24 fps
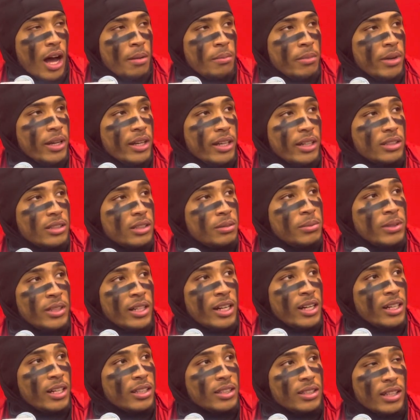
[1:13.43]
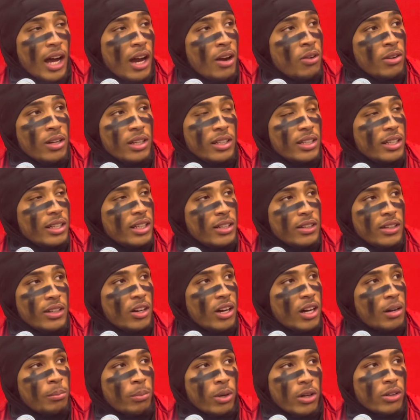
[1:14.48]
I mean, to be honest, I really didn't know
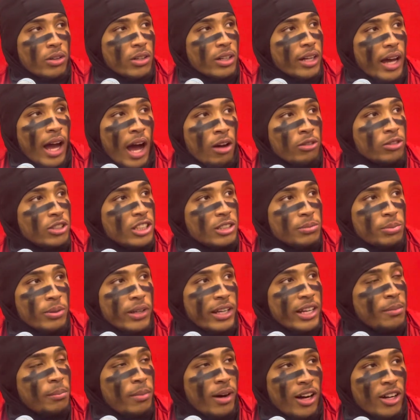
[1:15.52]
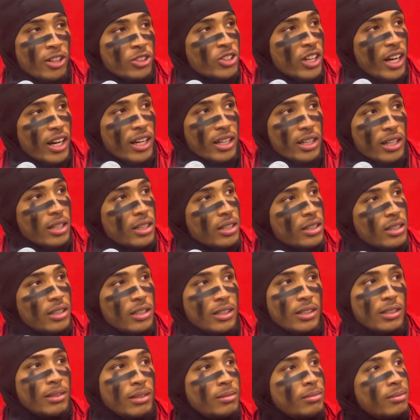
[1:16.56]
I broke it. I was just playing ball, trying to get a
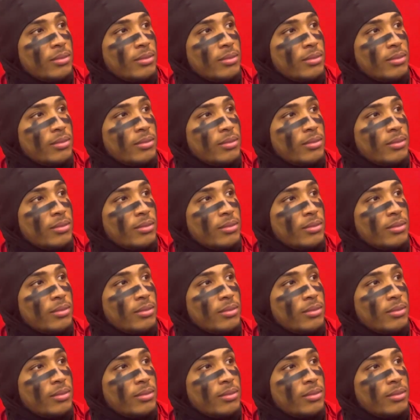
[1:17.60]
dub.